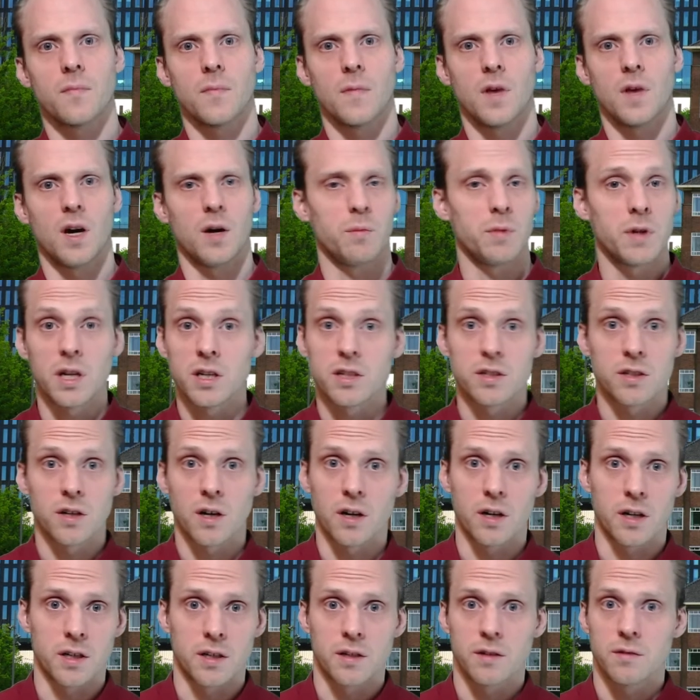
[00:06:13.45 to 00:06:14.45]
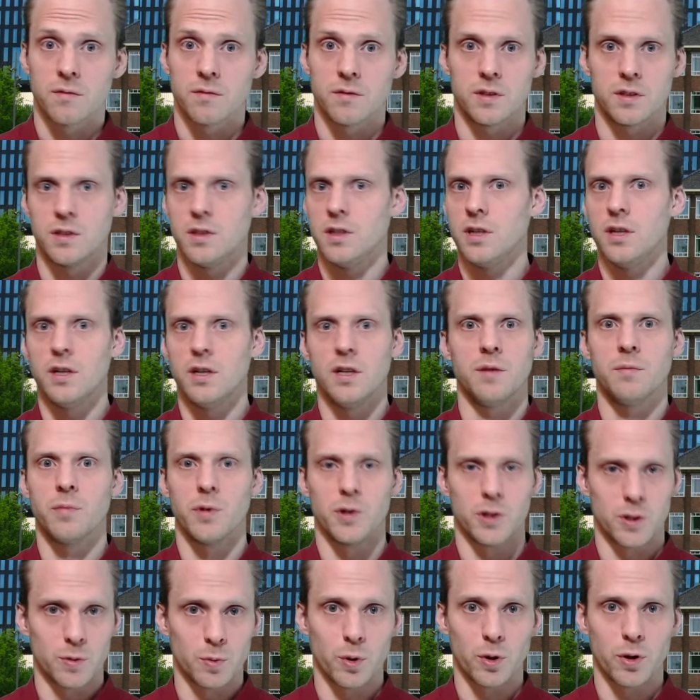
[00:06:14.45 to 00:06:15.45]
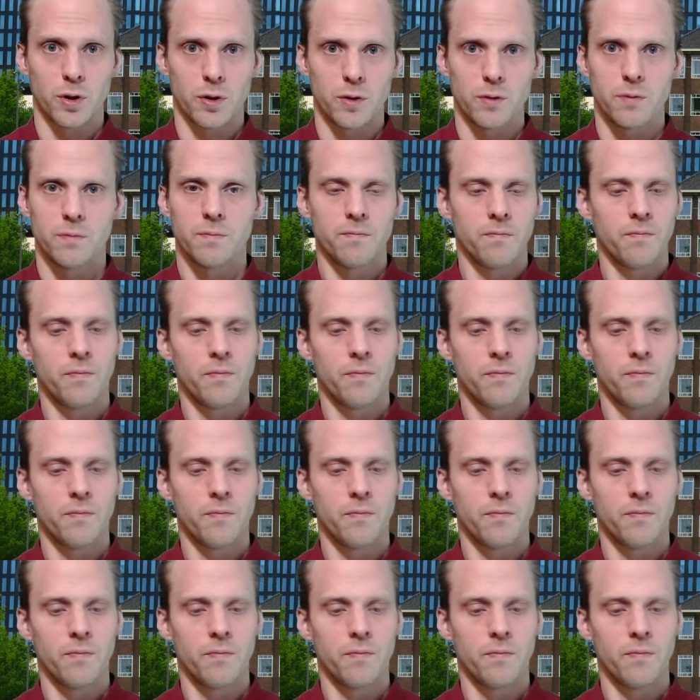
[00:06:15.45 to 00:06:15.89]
Uh, but that's hard. It's nearly impossible to do.